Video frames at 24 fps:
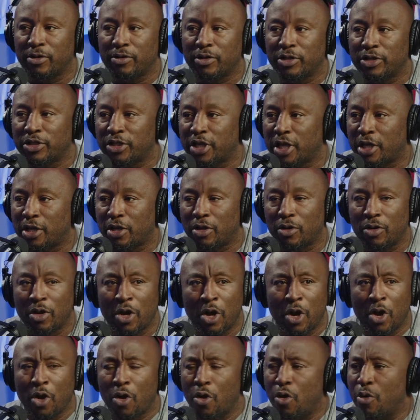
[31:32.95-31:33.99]
or the cello
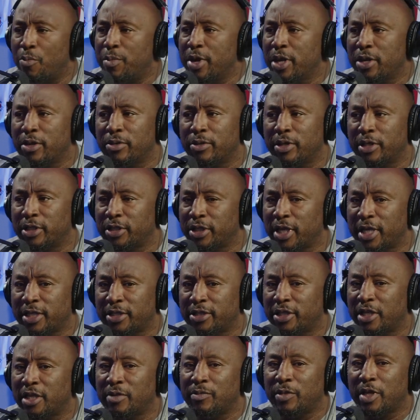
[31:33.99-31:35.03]
or being on the chess
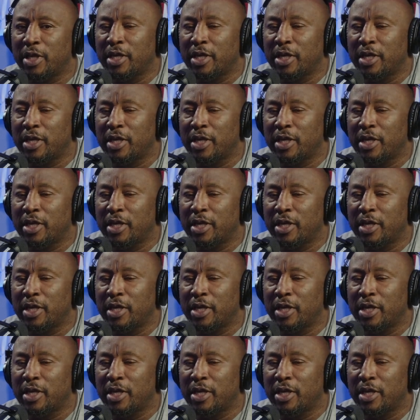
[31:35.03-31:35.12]
team.